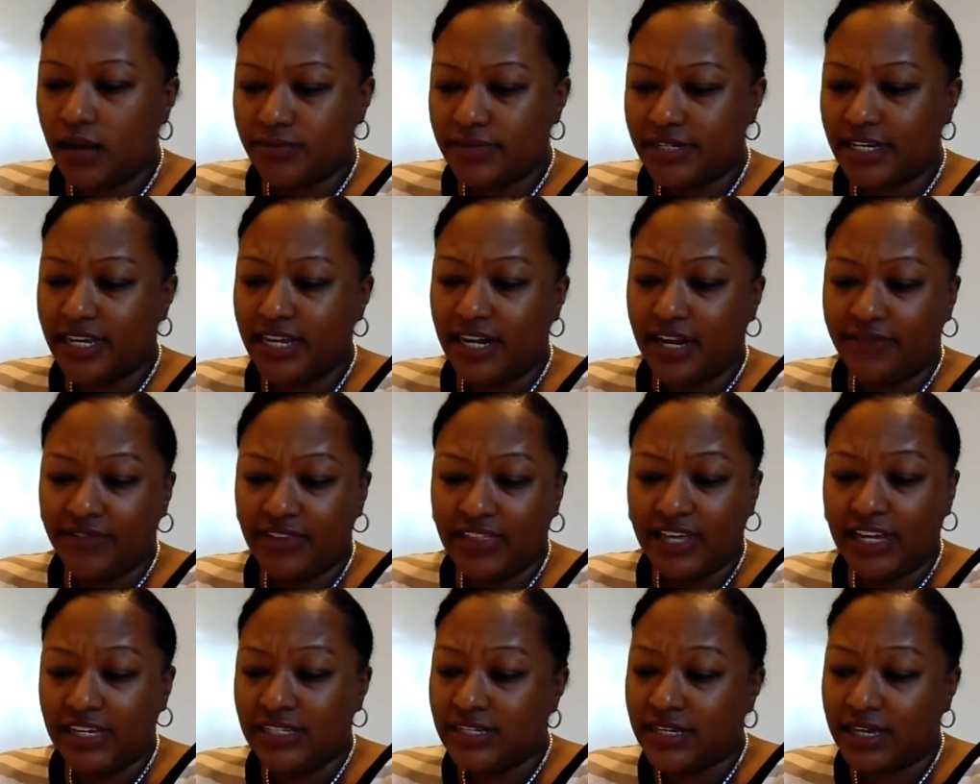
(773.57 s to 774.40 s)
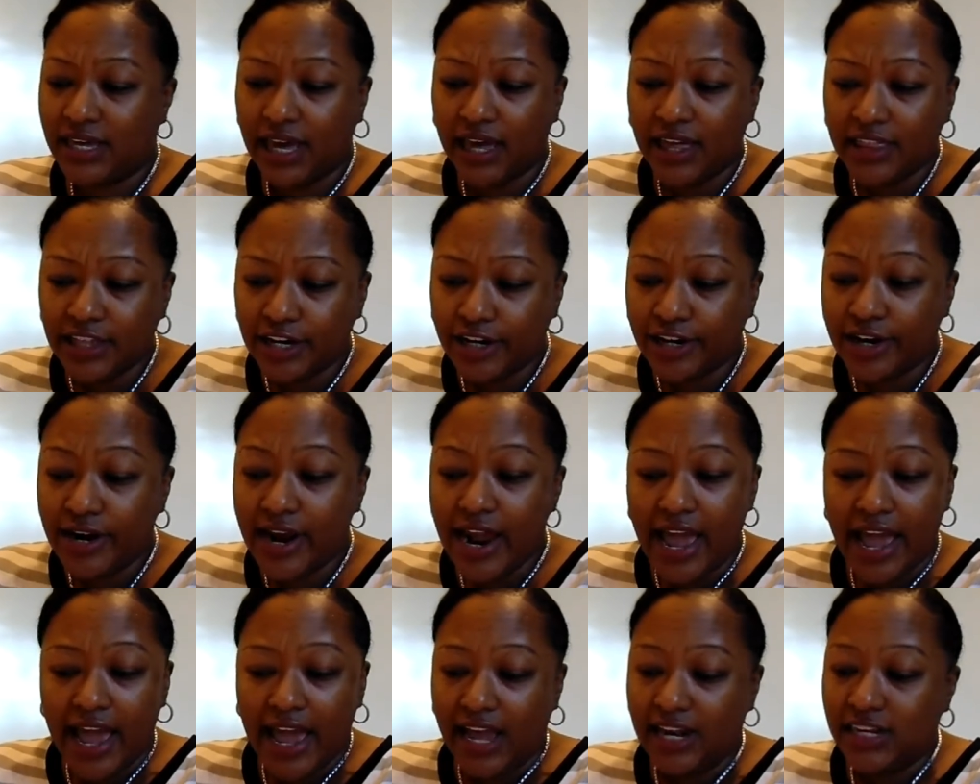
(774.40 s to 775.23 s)
to get everything together,
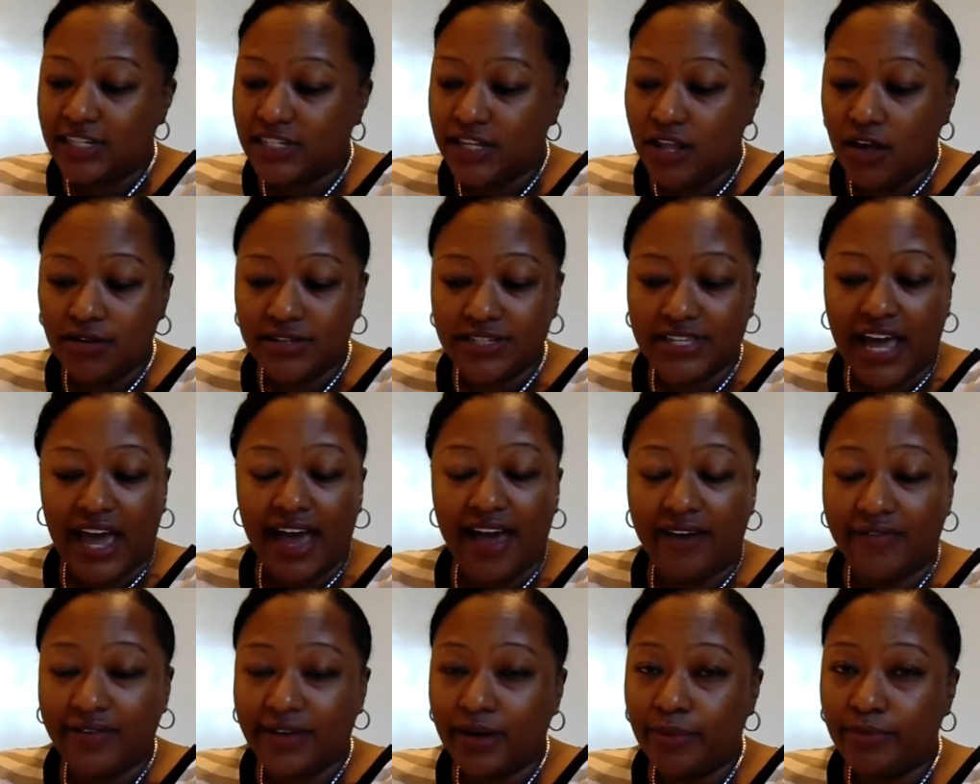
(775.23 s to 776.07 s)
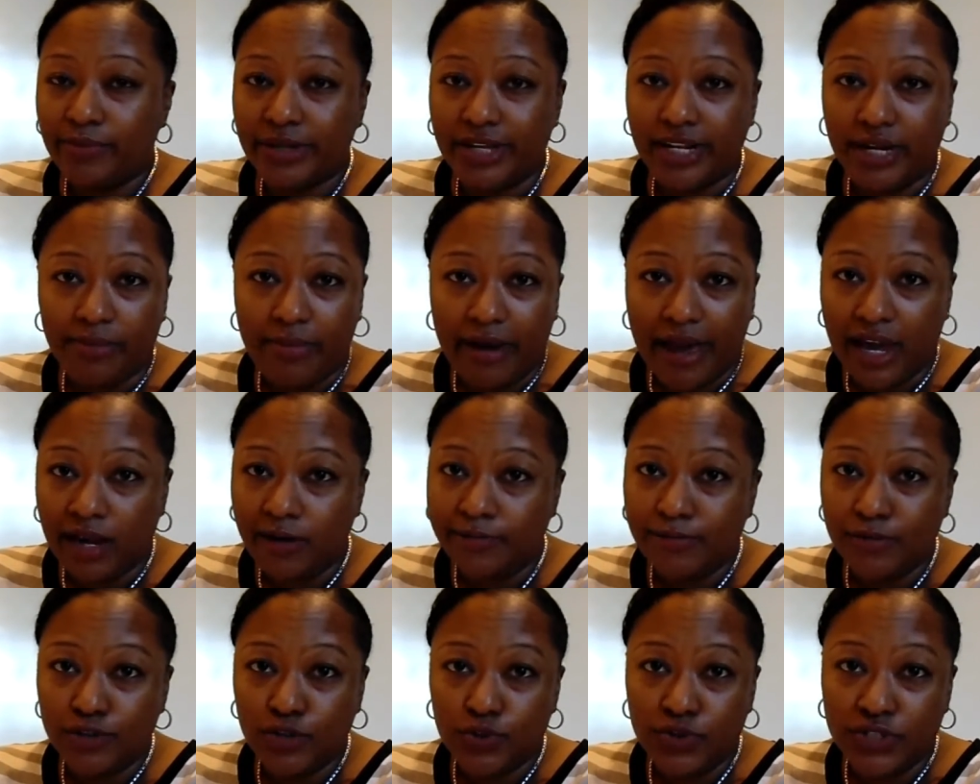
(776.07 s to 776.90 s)
and as long as I have it completed by
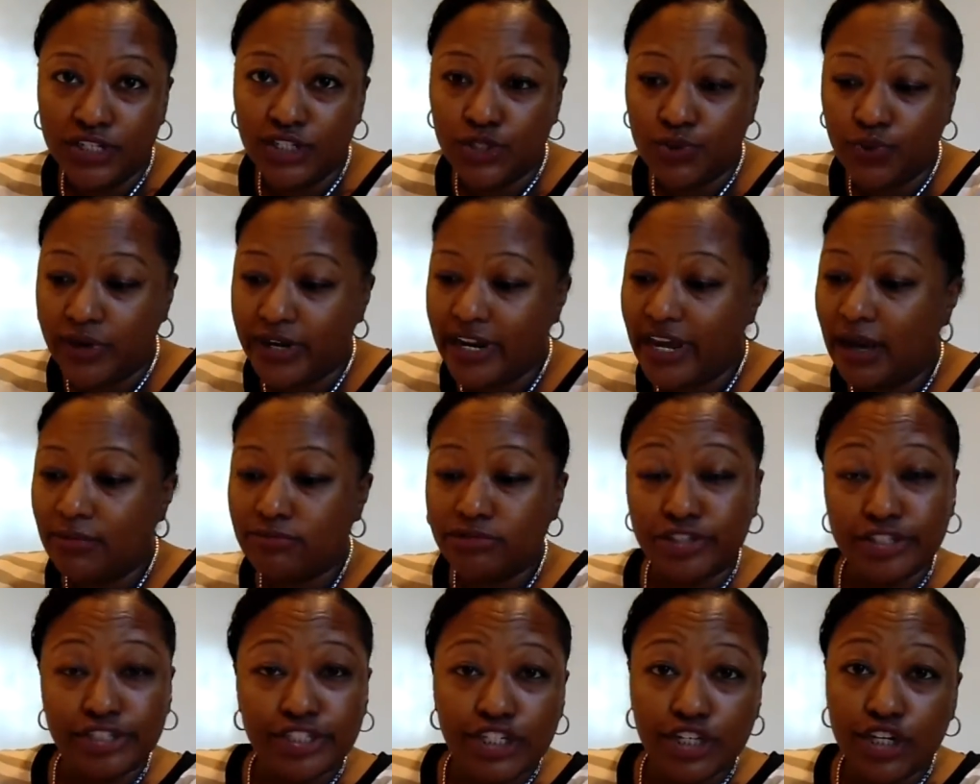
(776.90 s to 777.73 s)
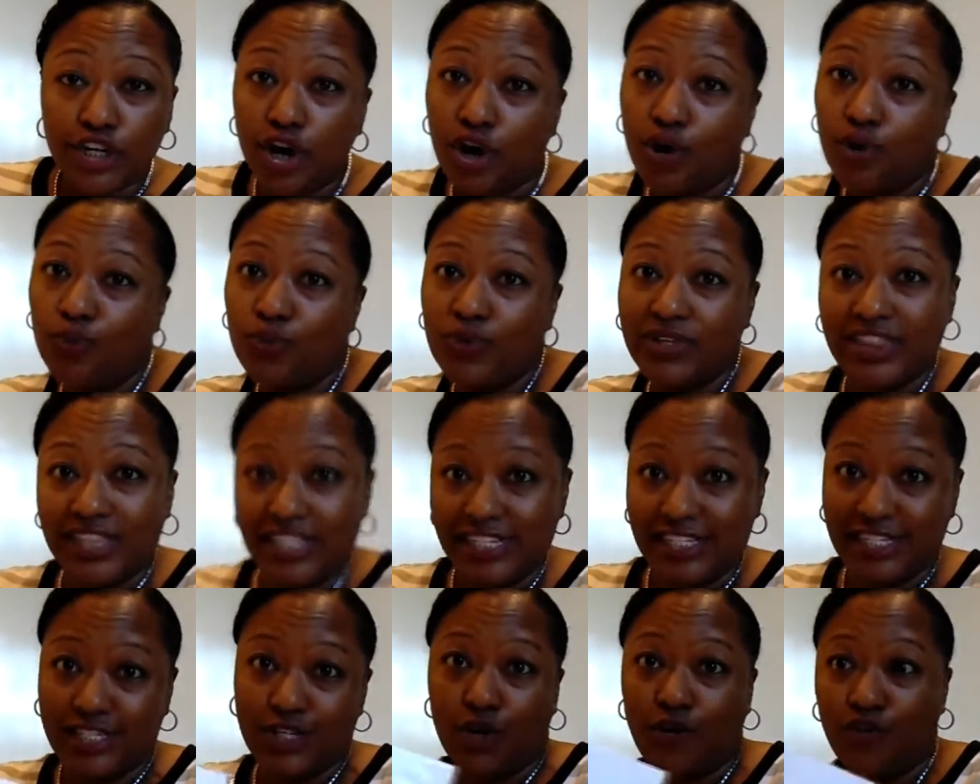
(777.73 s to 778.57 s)
April 2020, I'm good to go with
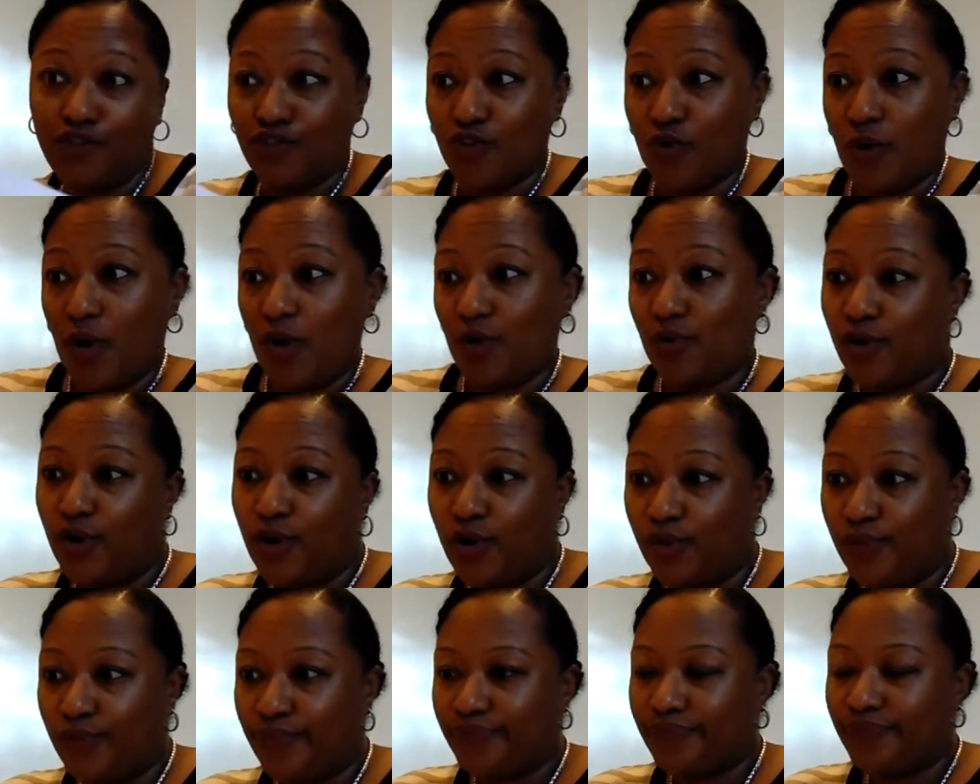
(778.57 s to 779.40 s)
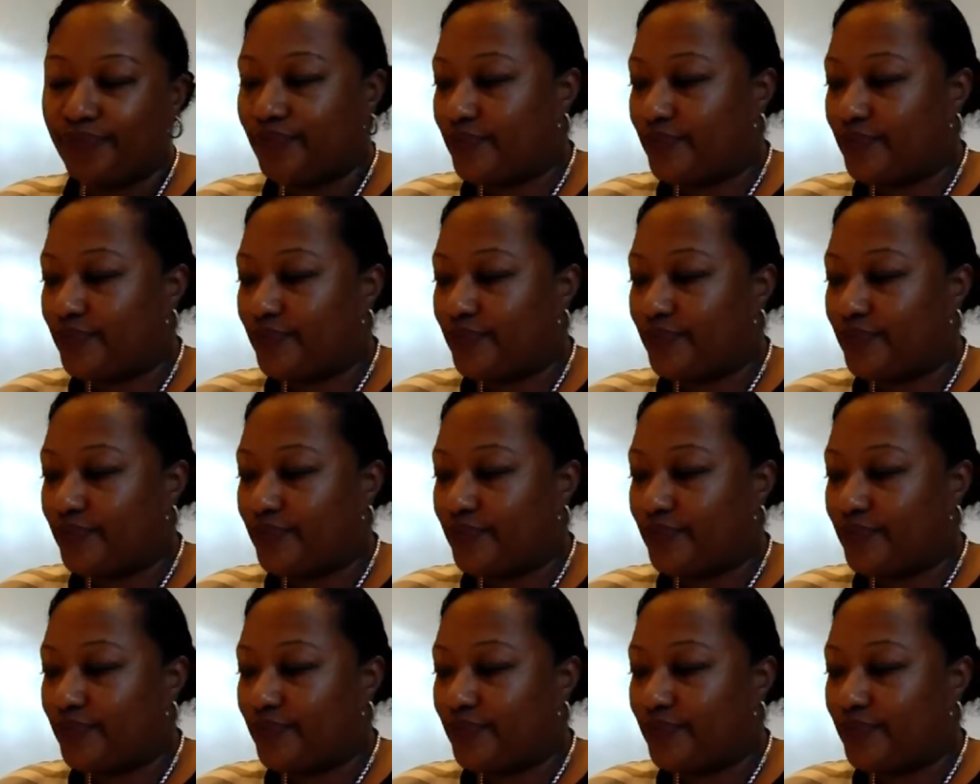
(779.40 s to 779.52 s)
this overall goal.